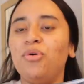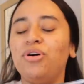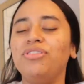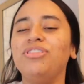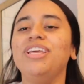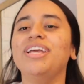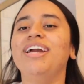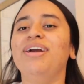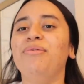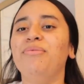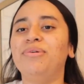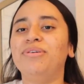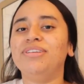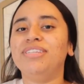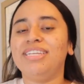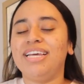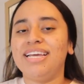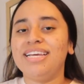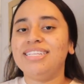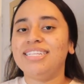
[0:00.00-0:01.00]
One thing I will
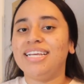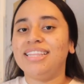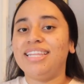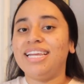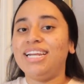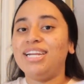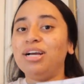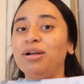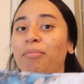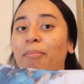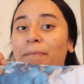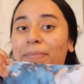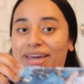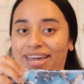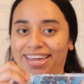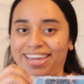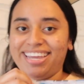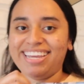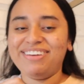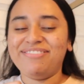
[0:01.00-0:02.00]
say is that they look
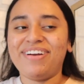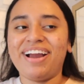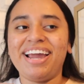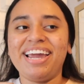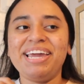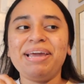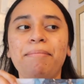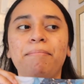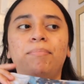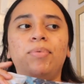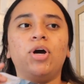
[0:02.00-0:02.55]
big, right?